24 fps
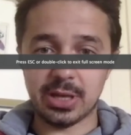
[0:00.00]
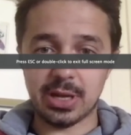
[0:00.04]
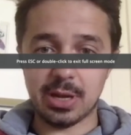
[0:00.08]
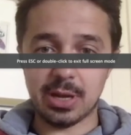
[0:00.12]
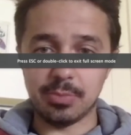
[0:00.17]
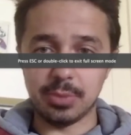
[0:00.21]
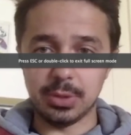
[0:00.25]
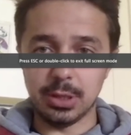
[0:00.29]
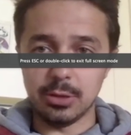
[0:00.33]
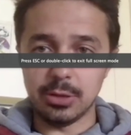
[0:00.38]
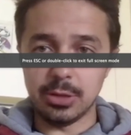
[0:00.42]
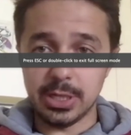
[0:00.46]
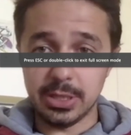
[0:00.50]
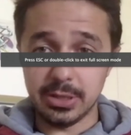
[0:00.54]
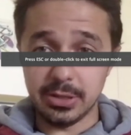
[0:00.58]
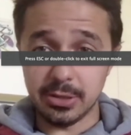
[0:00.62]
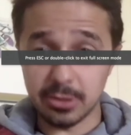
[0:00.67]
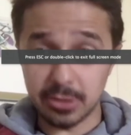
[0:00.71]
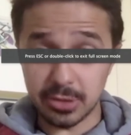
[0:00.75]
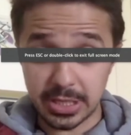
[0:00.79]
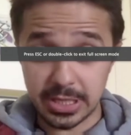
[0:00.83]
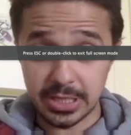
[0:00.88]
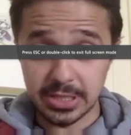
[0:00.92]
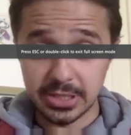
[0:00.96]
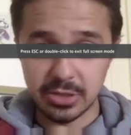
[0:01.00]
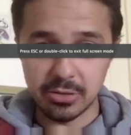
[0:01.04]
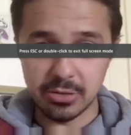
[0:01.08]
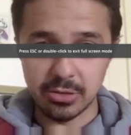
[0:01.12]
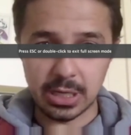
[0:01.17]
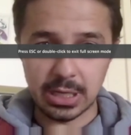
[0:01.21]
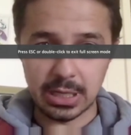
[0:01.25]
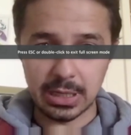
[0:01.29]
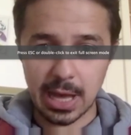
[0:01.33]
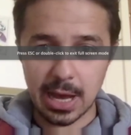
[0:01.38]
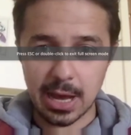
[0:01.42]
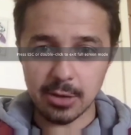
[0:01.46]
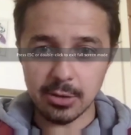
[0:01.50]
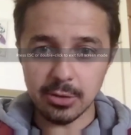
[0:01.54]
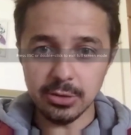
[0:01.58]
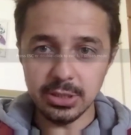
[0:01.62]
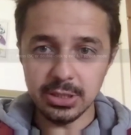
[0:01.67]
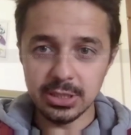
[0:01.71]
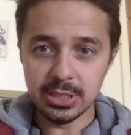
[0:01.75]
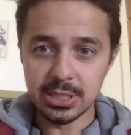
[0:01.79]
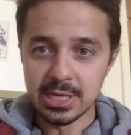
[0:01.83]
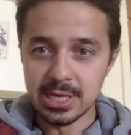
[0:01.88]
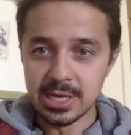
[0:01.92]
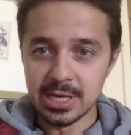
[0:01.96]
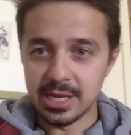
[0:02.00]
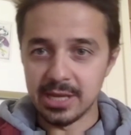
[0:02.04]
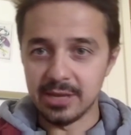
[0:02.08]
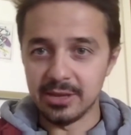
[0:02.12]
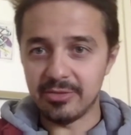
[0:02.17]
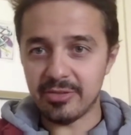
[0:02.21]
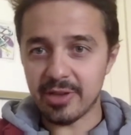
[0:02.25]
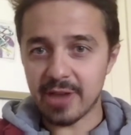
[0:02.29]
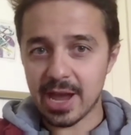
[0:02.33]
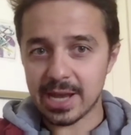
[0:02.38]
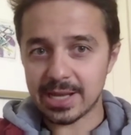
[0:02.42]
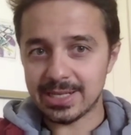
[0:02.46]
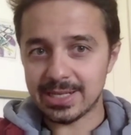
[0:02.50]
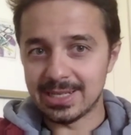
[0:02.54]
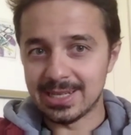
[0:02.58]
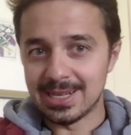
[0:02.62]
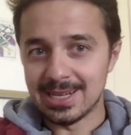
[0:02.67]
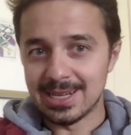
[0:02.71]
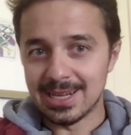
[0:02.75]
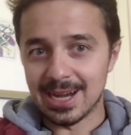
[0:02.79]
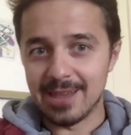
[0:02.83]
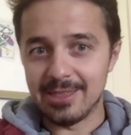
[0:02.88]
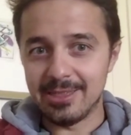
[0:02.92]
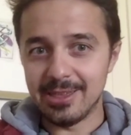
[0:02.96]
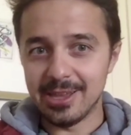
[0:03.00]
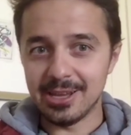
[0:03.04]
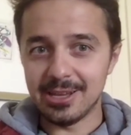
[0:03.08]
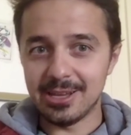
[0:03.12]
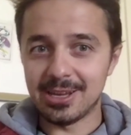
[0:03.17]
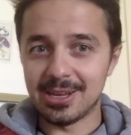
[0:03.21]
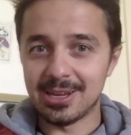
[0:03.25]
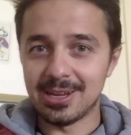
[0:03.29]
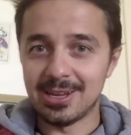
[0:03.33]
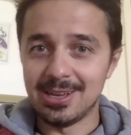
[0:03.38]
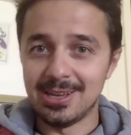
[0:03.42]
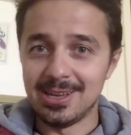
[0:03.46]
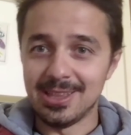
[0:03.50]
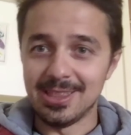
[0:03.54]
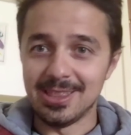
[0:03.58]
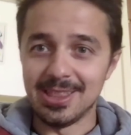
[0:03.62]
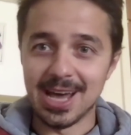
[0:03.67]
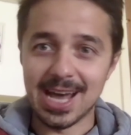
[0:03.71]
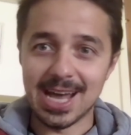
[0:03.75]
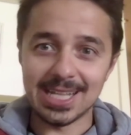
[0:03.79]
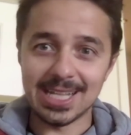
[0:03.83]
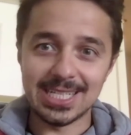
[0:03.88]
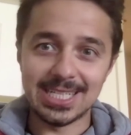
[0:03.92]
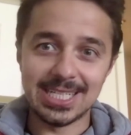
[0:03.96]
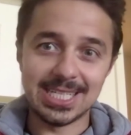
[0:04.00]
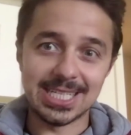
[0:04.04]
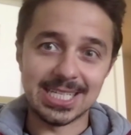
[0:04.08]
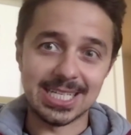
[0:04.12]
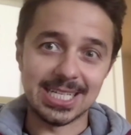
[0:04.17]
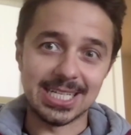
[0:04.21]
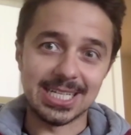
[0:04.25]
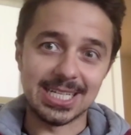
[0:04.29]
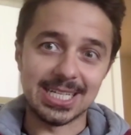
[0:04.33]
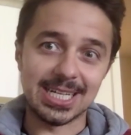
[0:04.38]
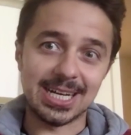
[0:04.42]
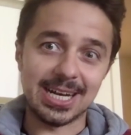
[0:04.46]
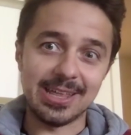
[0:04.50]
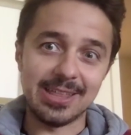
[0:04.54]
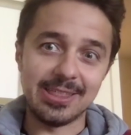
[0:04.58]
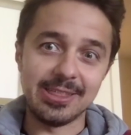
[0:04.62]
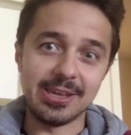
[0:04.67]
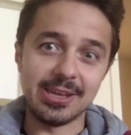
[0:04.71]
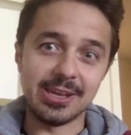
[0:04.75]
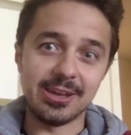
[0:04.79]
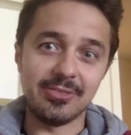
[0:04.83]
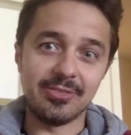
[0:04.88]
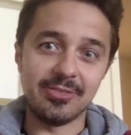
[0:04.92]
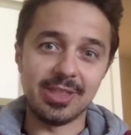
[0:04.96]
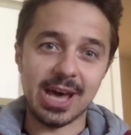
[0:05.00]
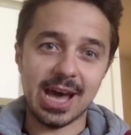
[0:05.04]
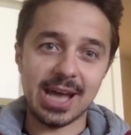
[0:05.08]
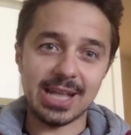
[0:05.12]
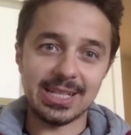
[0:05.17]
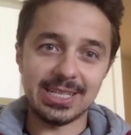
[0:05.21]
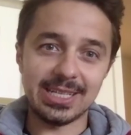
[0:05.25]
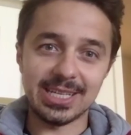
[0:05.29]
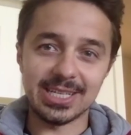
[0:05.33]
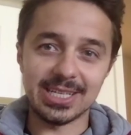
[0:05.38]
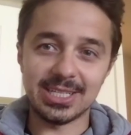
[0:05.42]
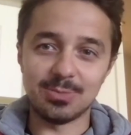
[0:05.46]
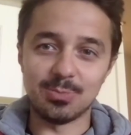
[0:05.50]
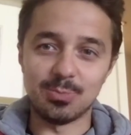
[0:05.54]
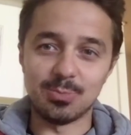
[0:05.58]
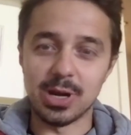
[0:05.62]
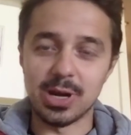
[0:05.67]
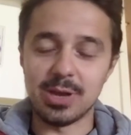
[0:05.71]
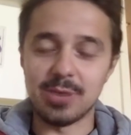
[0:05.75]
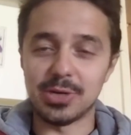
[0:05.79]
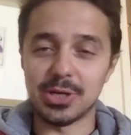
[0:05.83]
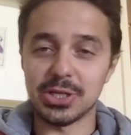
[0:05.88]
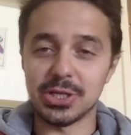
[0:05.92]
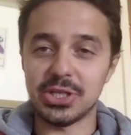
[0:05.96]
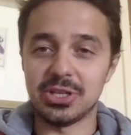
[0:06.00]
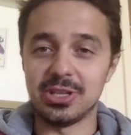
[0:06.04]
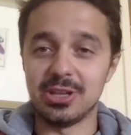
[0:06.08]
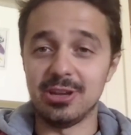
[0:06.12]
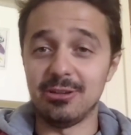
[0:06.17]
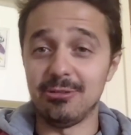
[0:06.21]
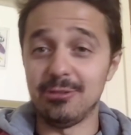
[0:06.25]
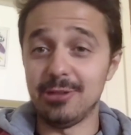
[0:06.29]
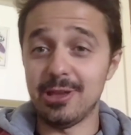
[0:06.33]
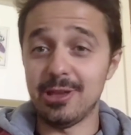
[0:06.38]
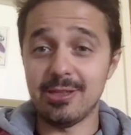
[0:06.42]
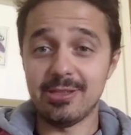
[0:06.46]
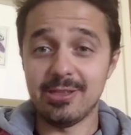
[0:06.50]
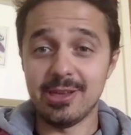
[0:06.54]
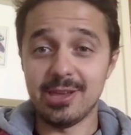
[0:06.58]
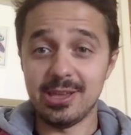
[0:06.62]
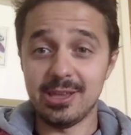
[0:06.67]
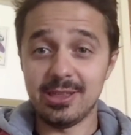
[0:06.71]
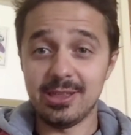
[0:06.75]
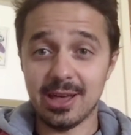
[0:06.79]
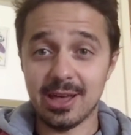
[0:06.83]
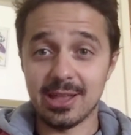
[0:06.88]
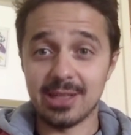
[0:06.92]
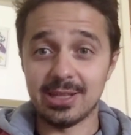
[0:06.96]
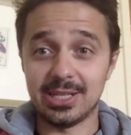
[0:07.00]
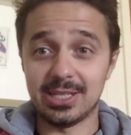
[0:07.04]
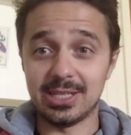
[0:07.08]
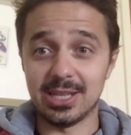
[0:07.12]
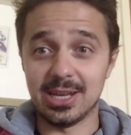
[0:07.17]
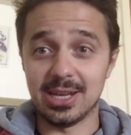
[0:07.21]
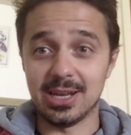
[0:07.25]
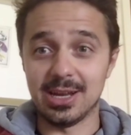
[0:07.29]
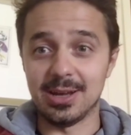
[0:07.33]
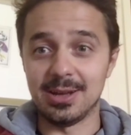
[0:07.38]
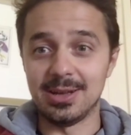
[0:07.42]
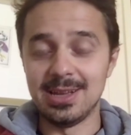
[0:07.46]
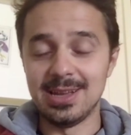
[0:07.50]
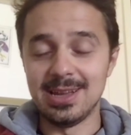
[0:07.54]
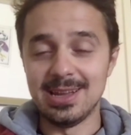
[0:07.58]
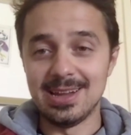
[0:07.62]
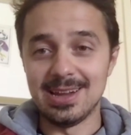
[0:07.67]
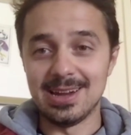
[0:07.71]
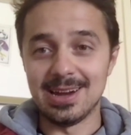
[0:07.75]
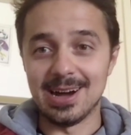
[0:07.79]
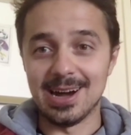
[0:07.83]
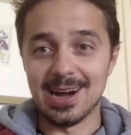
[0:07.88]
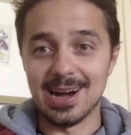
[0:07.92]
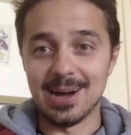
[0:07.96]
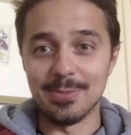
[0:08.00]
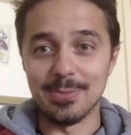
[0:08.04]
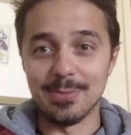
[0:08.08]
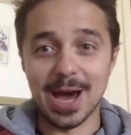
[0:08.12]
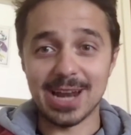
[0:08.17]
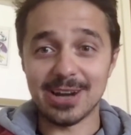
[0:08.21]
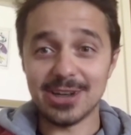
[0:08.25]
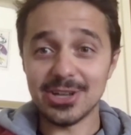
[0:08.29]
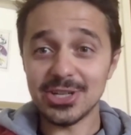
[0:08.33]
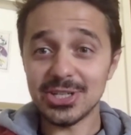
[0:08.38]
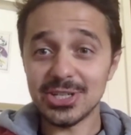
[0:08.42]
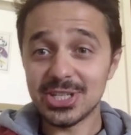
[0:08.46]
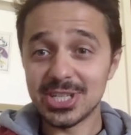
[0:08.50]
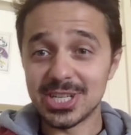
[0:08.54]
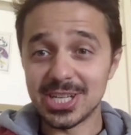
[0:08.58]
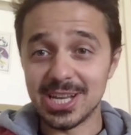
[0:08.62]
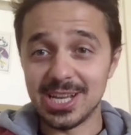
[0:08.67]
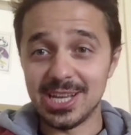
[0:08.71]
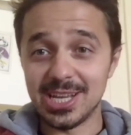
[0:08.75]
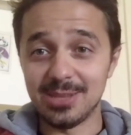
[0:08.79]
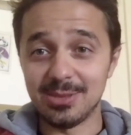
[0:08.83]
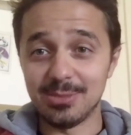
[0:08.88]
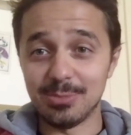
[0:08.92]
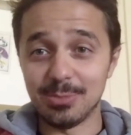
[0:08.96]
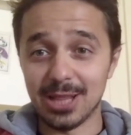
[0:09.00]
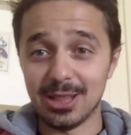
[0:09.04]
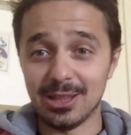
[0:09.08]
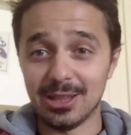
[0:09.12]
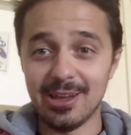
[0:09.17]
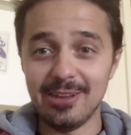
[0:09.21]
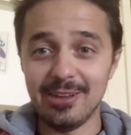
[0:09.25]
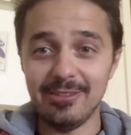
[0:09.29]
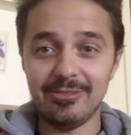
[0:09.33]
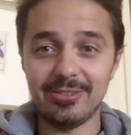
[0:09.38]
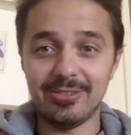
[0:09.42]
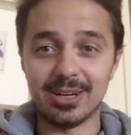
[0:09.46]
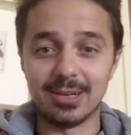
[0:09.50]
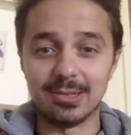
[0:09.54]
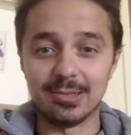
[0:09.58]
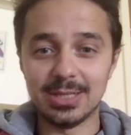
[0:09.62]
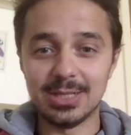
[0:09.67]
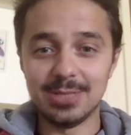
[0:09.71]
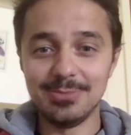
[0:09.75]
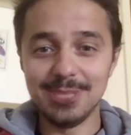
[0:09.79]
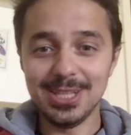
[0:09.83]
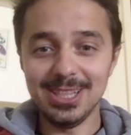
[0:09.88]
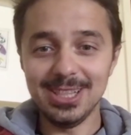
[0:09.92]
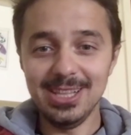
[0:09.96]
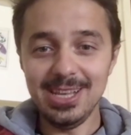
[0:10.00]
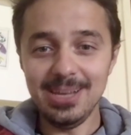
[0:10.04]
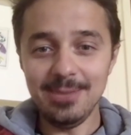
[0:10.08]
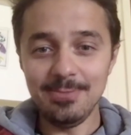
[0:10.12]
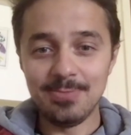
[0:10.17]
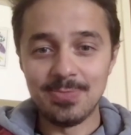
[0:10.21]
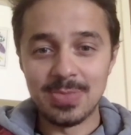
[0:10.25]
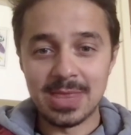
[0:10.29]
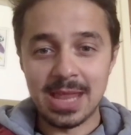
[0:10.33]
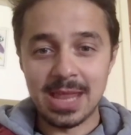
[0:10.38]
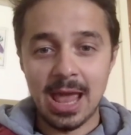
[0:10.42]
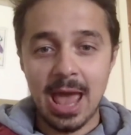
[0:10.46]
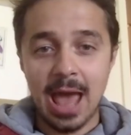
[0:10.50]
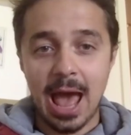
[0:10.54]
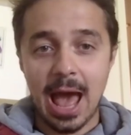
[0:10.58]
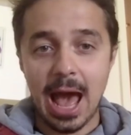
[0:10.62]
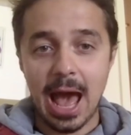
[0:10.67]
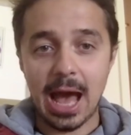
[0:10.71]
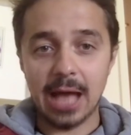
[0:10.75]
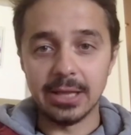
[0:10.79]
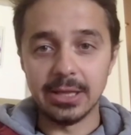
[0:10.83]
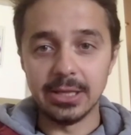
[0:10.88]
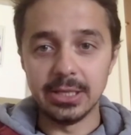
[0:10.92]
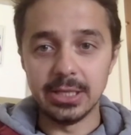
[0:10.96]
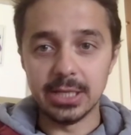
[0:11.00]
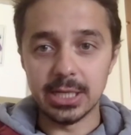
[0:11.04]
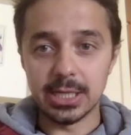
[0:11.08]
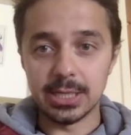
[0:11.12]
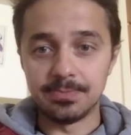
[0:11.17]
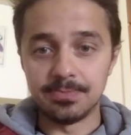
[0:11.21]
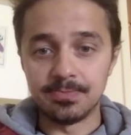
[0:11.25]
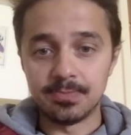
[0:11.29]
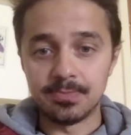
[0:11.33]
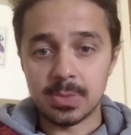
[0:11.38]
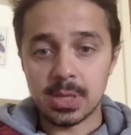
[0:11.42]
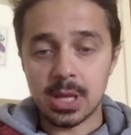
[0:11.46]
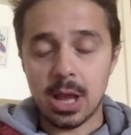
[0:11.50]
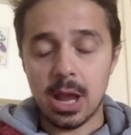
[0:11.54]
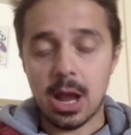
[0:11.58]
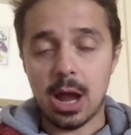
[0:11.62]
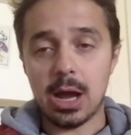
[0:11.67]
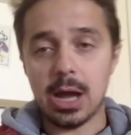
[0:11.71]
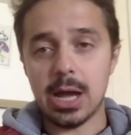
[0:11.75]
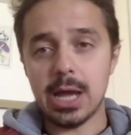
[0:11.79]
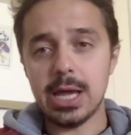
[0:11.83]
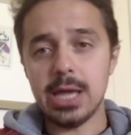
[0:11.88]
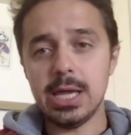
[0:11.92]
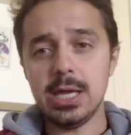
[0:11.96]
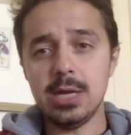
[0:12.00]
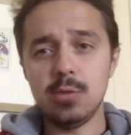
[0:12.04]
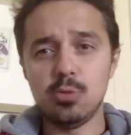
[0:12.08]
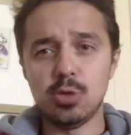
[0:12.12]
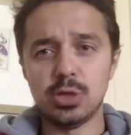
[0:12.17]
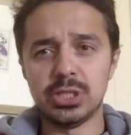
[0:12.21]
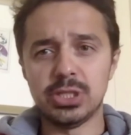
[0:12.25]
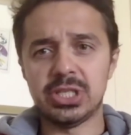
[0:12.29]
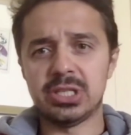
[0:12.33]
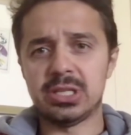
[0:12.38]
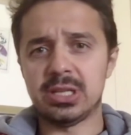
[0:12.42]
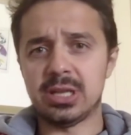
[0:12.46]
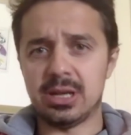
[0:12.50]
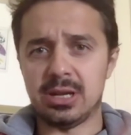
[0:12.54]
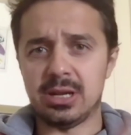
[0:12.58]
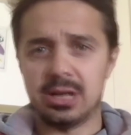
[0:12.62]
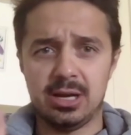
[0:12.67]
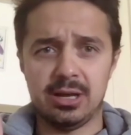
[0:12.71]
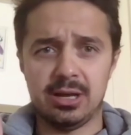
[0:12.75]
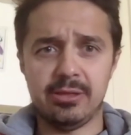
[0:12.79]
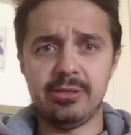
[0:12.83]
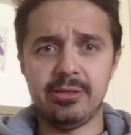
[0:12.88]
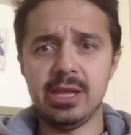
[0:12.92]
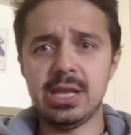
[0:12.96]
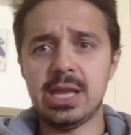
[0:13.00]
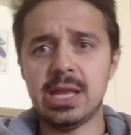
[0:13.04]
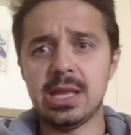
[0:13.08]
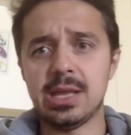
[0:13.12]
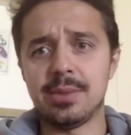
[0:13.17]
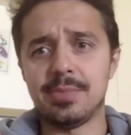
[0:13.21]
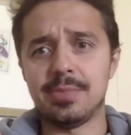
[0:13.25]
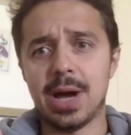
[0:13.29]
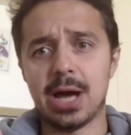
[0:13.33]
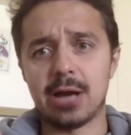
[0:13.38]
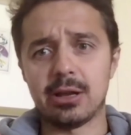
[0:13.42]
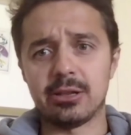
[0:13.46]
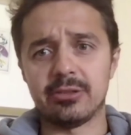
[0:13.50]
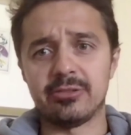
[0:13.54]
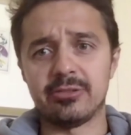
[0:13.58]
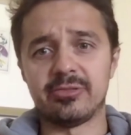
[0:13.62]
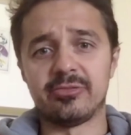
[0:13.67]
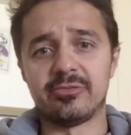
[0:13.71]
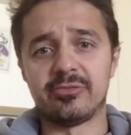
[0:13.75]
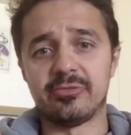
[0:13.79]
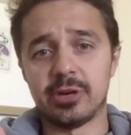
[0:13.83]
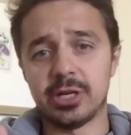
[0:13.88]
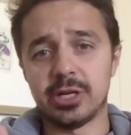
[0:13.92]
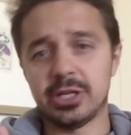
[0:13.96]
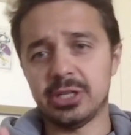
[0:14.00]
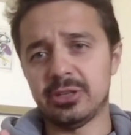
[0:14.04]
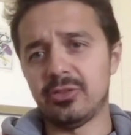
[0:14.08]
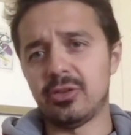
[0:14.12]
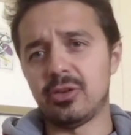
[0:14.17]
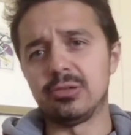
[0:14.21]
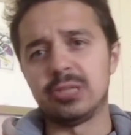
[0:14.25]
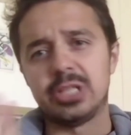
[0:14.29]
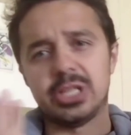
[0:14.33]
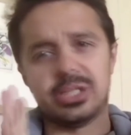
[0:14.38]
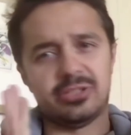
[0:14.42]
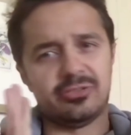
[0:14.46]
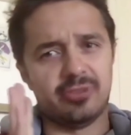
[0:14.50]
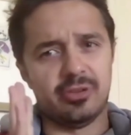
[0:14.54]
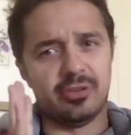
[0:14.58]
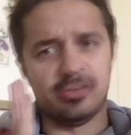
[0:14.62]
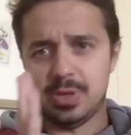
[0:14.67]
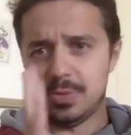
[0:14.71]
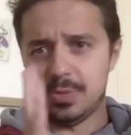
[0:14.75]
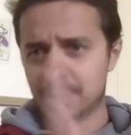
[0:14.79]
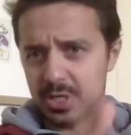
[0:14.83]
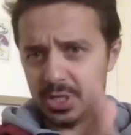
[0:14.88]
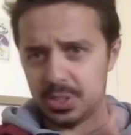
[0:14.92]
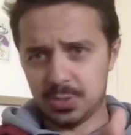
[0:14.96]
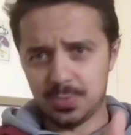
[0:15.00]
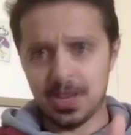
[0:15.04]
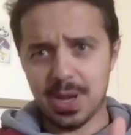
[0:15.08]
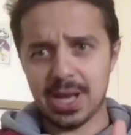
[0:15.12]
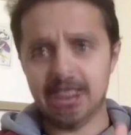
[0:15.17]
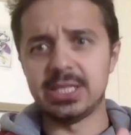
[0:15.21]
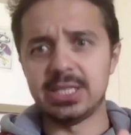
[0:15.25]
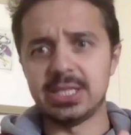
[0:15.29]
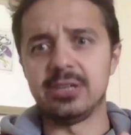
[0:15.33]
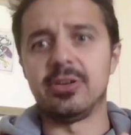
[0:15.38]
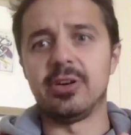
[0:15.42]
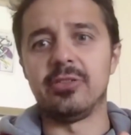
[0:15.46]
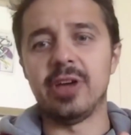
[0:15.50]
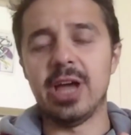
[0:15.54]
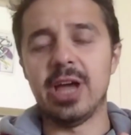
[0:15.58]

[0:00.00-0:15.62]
and upload into the cloud. In fact, I think of that as pretty much the only thing that matters in my life ultimately. And I was thinking about it, first of all, just from the perspective of,